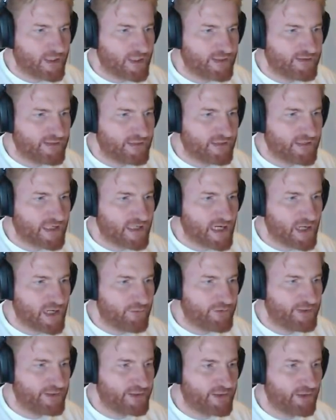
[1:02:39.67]

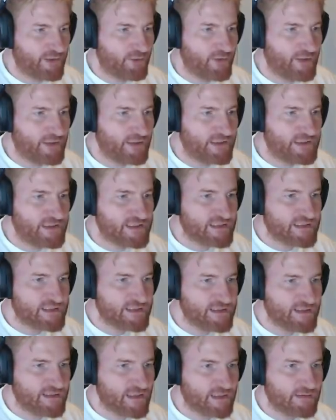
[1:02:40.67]
carrier go? I didn't see
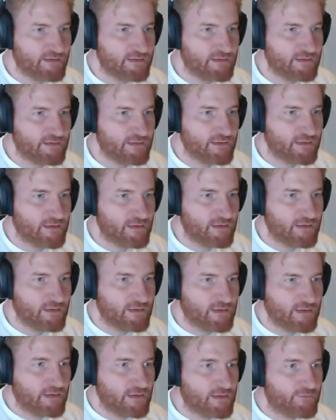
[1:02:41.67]
that.
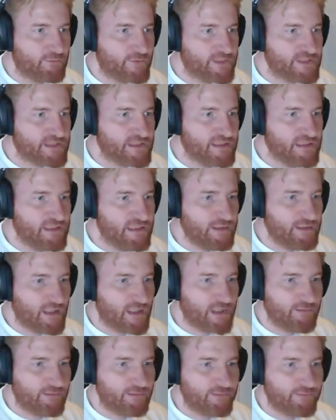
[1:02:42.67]
Where's the
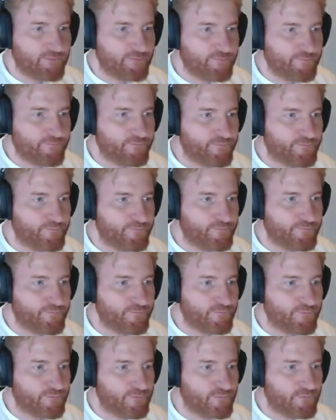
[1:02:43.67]
Imam?
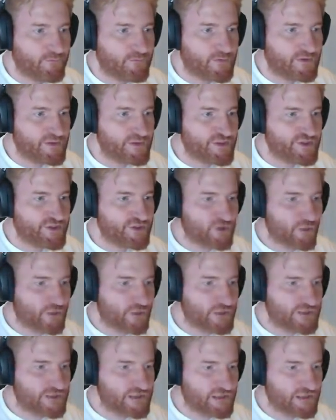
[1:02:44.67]
No, the Stork
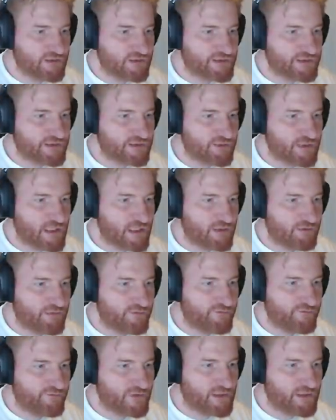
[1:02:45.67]
is here. Let's go down and
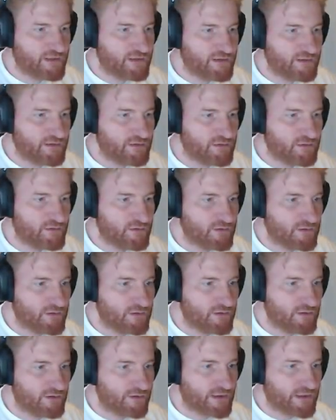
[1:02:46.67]
find it.
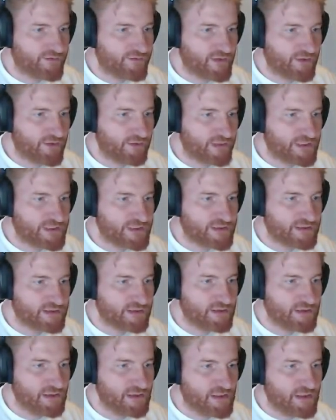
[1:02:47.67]
Okay, there it is.
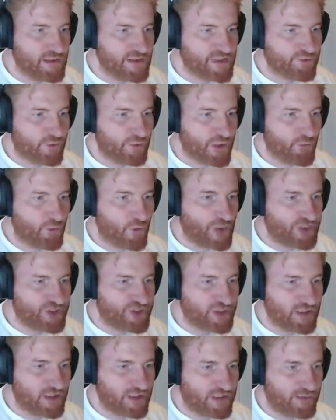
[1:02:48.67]
Just want to watch it a
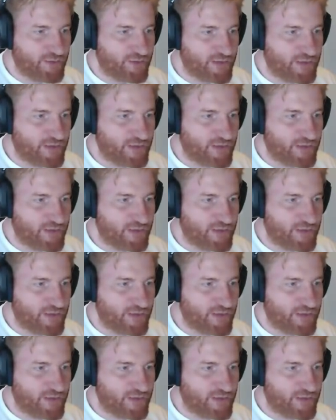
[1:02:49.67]
little bit.